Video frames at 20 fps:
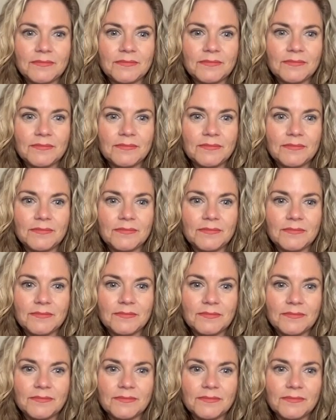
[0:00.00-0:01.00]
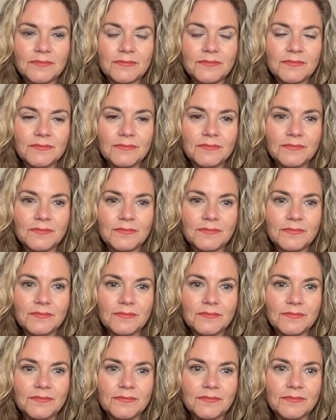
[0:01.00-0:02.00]

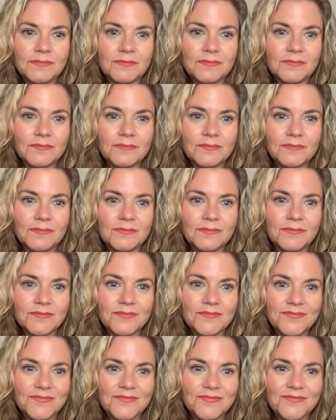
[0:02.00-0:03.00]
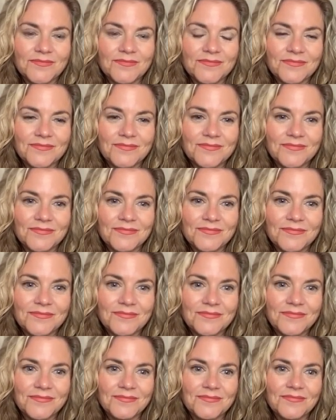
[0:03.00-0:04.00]

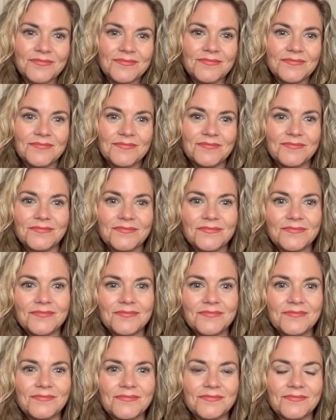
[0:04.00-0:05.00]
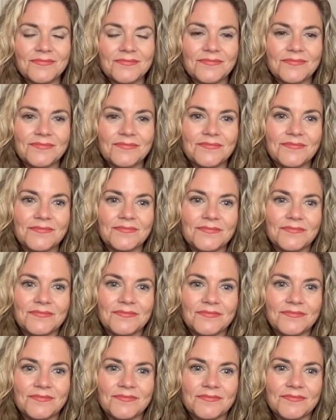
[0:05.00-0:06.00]

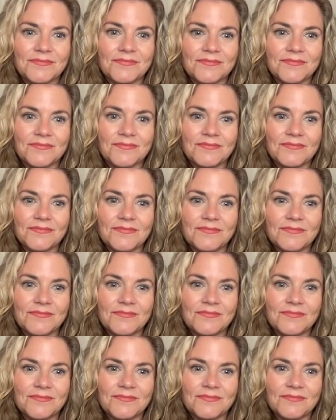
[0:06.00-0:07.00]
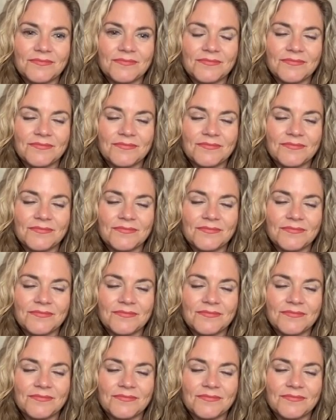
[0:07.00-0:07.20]
This person isn't speaking.